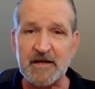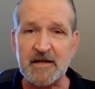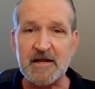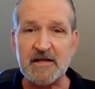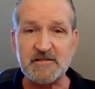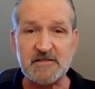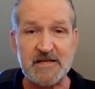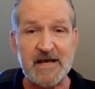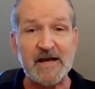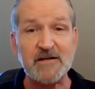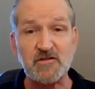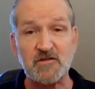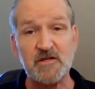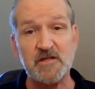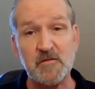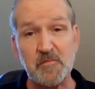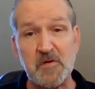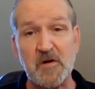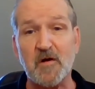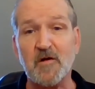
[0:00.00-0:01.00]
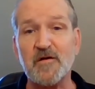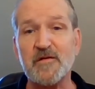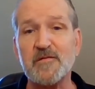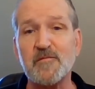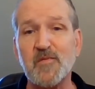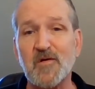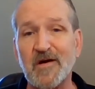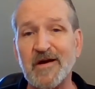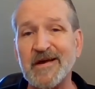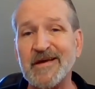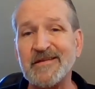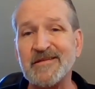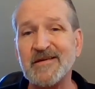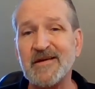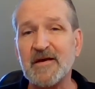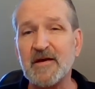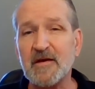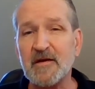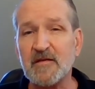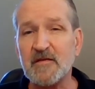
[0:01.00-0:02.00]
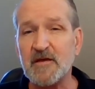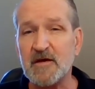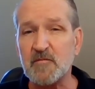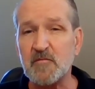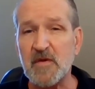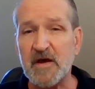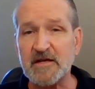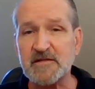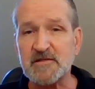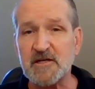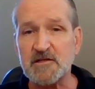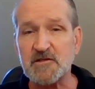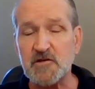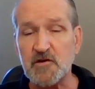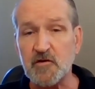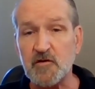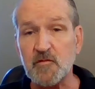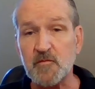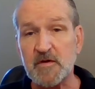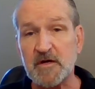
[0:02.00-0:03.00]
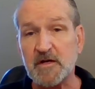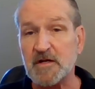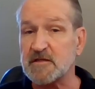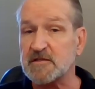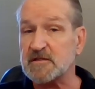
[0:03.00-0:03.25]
and it's actually the part of the brain that makes us human.